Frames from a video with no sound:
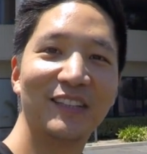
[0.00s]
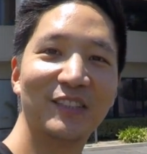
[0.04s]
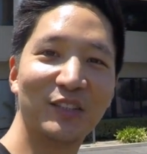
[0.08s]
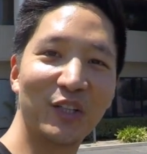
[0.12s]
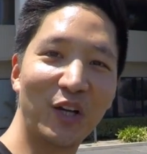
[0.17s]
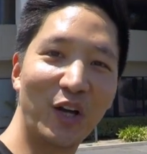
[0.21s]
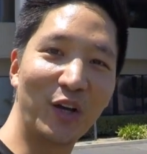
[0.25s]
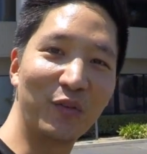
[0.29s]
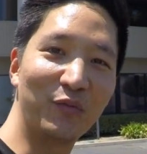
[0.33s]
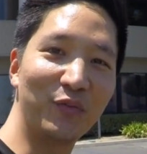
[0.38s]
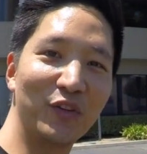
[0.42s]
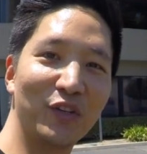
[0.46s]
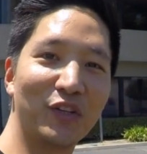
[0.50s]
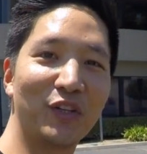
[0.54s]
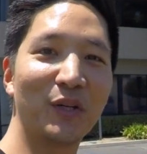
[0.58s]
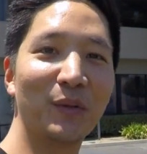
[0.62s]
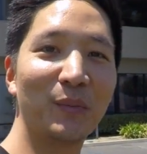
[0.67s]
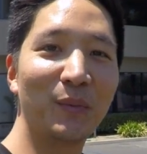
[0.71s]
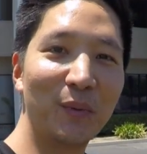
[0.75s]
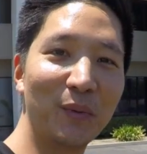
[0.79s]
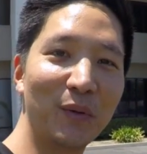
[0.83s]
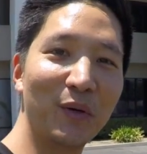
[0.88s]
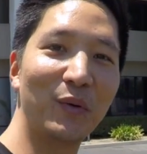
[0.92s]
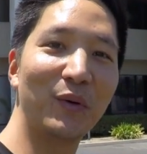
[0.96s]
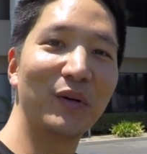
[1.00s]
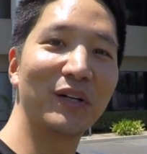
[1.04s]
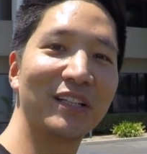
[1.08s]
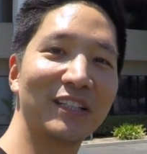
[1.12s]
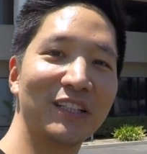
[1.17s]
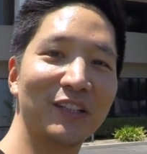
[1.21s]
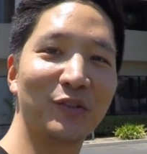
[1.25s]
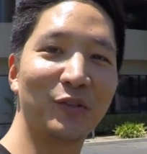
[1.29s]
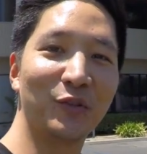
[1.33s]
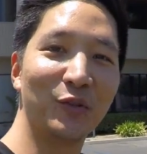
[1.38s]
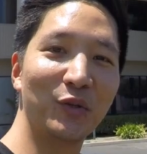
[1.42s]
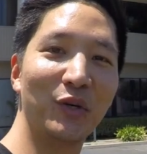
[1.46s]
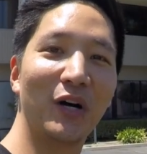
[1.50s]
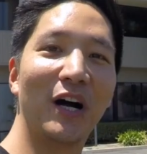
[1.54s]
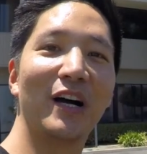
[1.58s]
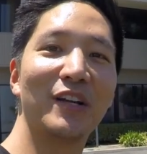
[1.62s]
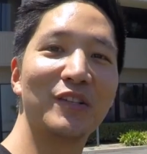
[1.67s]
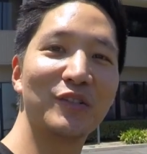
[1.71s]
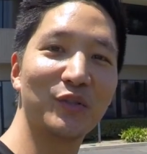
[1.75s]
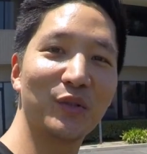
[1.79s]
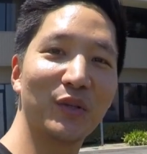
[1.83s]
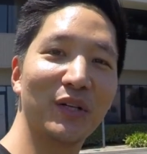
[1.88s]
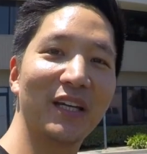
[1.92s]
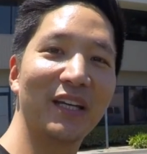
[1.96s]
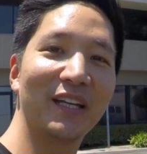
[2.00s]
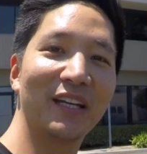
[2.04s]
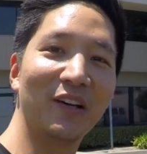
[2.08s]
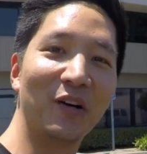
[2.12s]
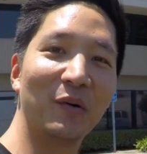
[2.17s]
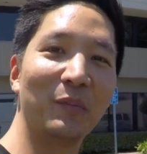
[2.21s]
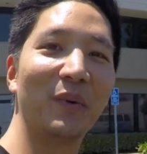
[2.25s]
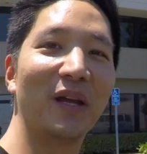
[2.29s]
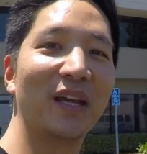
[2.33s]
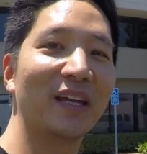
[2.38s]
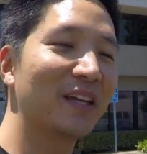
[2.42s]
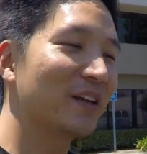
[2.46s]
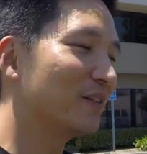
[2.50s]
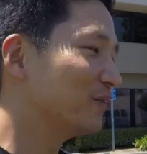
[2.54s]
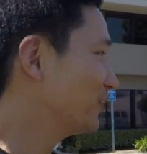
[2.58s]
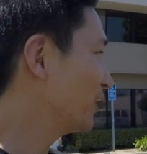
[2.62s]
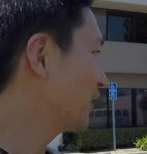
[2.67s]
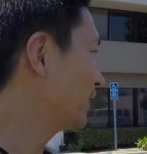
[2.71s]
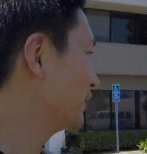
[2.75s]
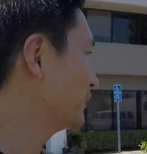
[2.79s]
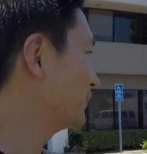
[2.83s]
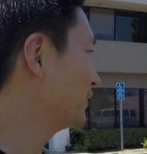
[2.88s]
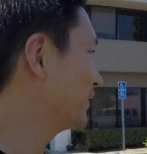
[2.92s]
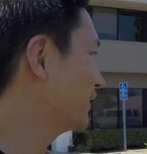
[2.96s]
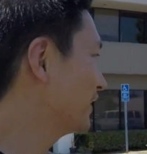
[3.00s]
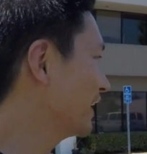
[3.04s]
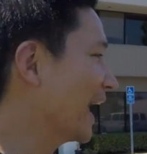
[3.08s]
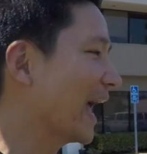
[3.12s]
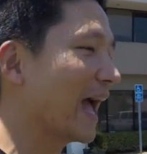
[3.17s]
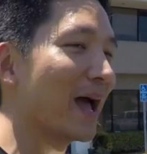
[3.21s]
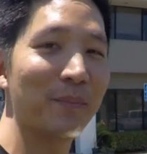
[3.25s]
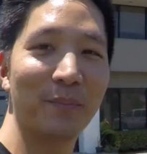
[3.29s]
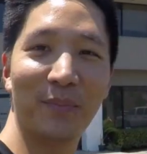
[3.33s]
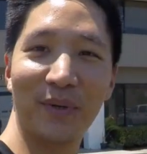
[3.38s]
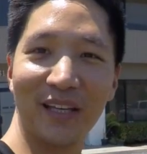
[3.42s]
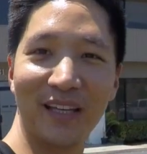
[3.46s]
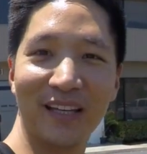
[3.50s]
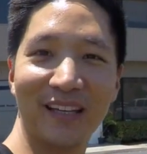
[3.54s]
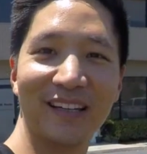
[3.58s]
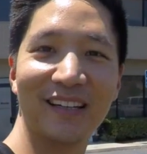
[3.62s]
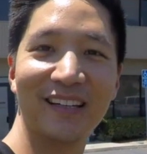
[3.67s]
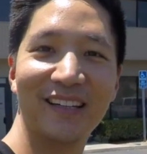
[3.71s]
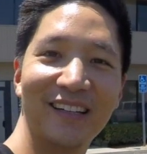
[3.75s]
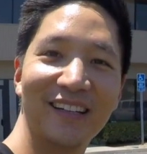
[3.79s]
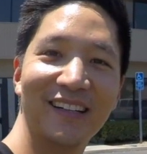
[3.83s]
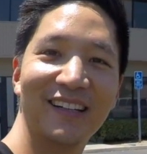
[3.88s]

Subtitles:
So if you could be one of the 200, it'll make him very, very happy. Yeah.